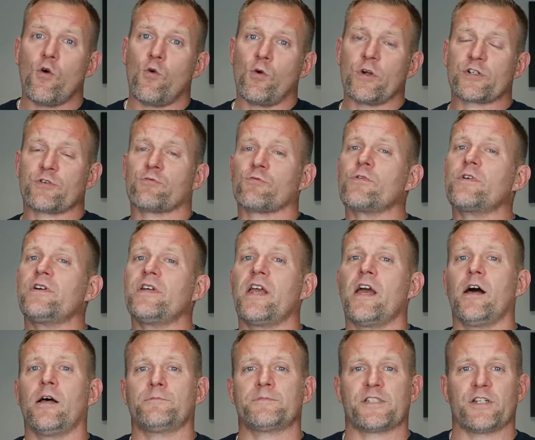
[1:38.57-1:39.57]
which really
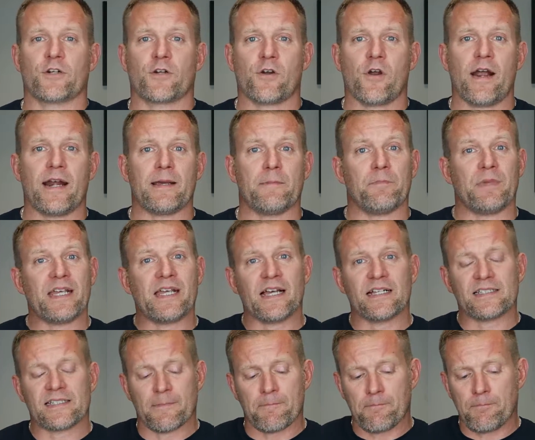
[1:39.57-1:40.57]
helps your credit
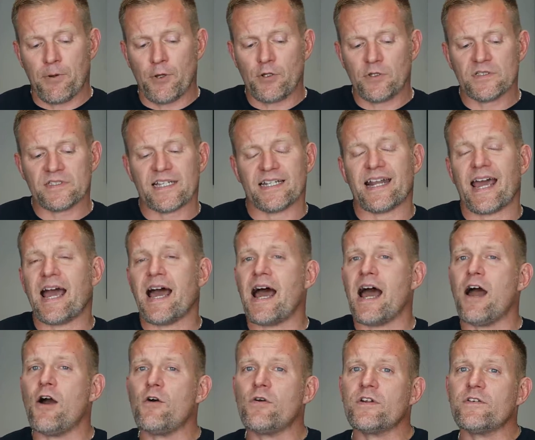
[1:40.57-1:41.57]
because it pulls it
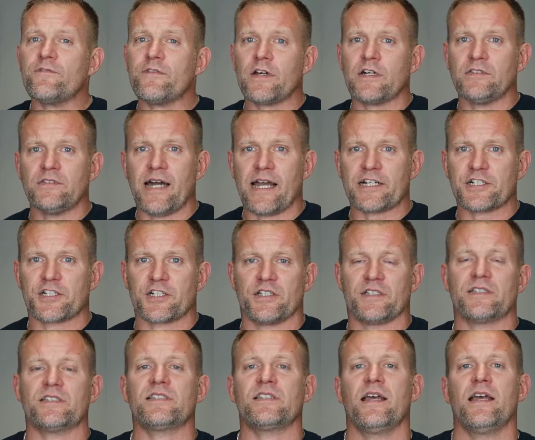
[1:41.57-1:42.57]
out of
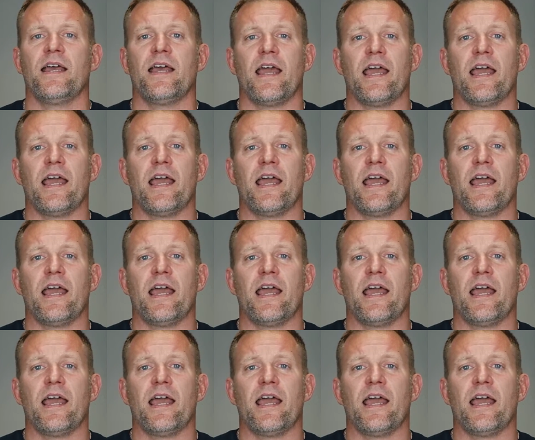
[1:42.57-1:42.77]
collections